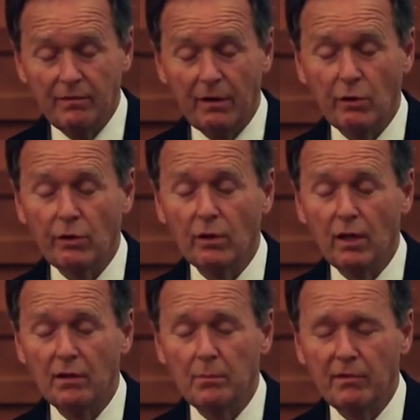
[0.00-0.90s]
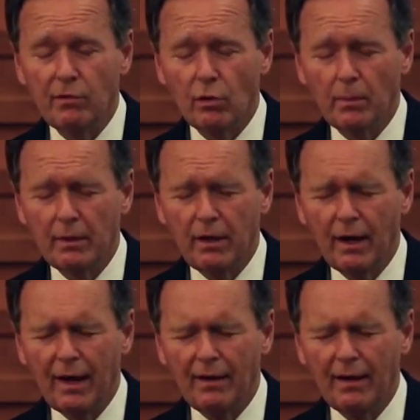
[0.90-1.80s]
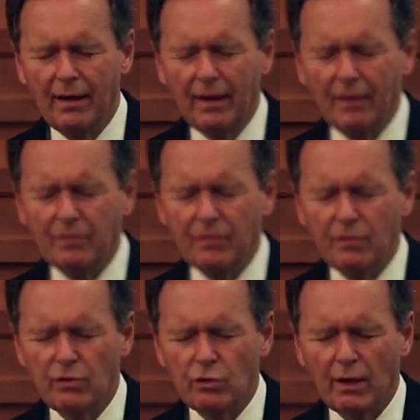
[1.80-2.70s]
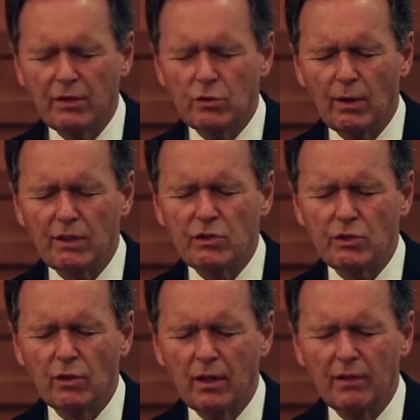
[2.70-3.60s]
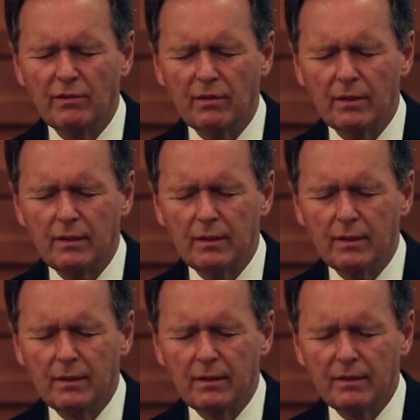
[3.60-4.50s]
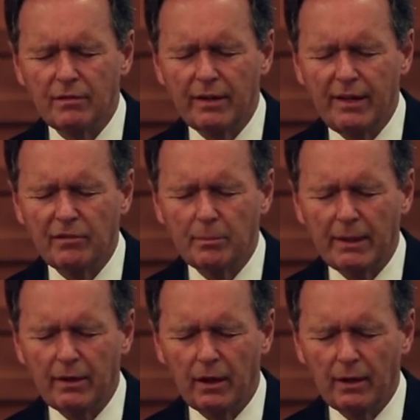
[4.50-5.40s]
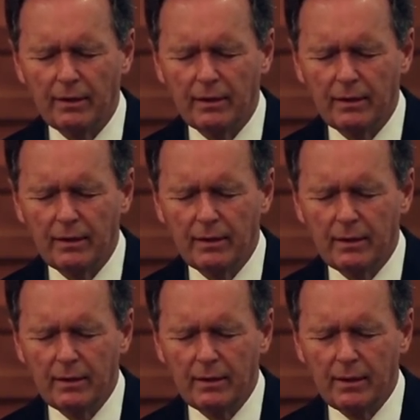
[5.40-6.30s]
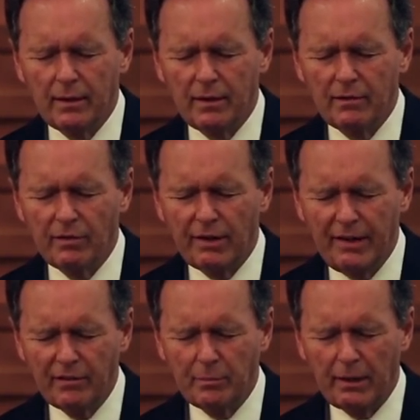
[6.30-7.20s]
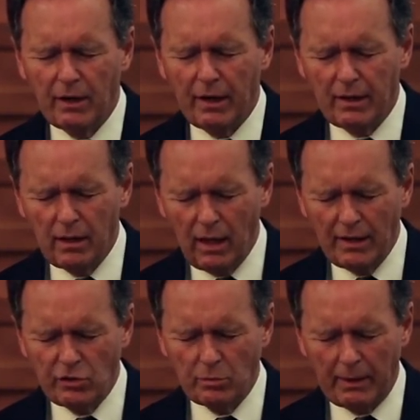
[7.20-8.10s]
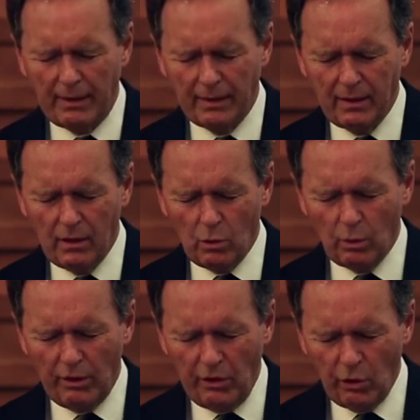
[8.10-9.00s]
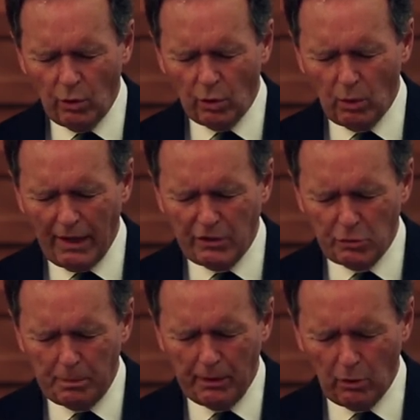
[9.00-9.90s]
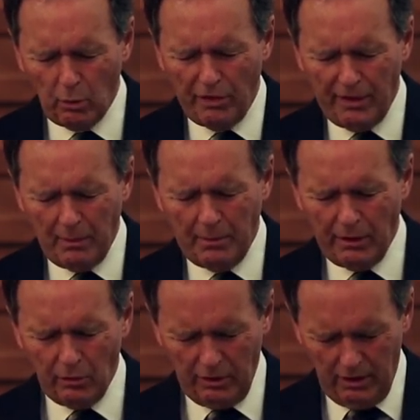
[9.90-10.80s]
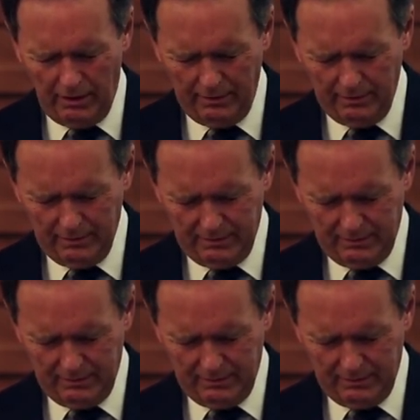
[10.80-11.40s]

felt your love before, but God, I have transgressed your love. Forgive me, God. Forgive me, God. Cleanse me. Renew a right spirit within me, O God.